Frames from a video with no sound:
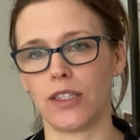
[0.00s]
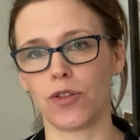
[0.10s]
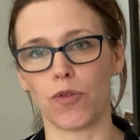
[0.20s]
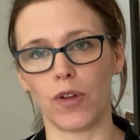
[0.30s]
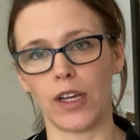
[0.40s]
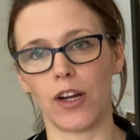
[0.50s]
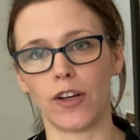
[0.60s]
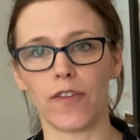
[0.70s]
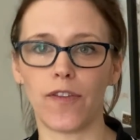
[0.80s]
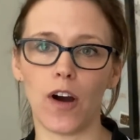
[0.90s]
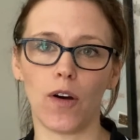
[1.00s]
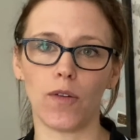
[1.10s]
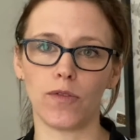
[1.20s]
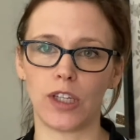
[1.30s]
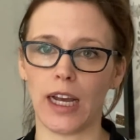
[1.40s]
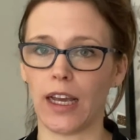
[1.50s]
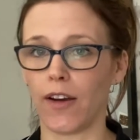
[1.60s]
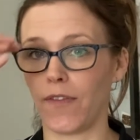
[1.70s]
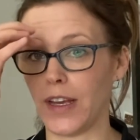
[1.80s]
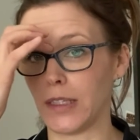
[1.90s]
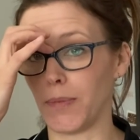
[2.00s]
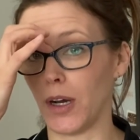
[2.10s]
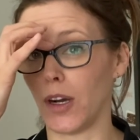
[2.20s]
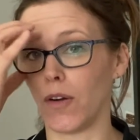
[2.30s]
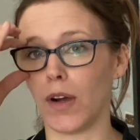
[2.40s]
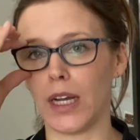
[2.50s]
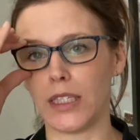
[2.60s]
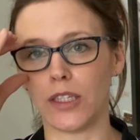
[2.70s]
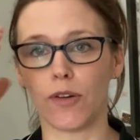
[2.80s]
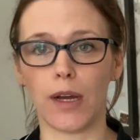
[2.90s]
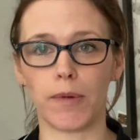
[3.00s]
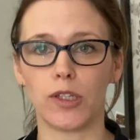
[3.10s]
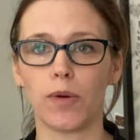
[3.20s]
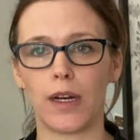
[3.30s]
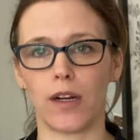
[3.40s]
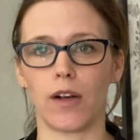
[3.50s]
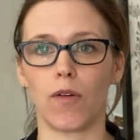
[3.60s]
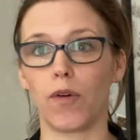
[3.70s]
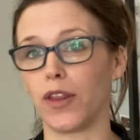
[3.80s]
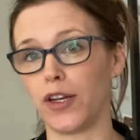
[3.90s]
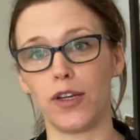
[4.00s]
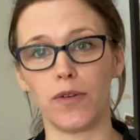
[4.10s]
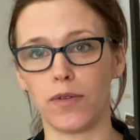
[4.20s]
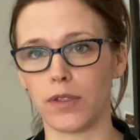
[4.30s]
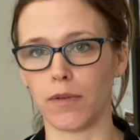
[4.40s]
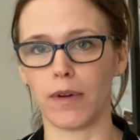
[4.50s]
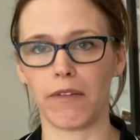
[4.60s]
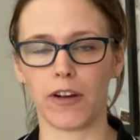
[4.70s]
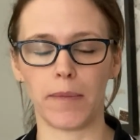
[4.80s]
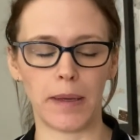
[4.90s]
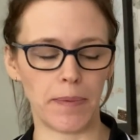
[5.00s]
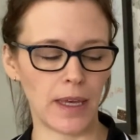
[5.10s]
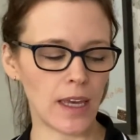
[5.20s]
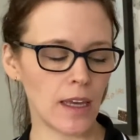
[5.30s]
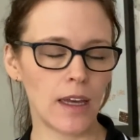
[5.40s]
scrolling on your phone, checking out Facebook or Instagram or Twitter or the news or whatever it might be.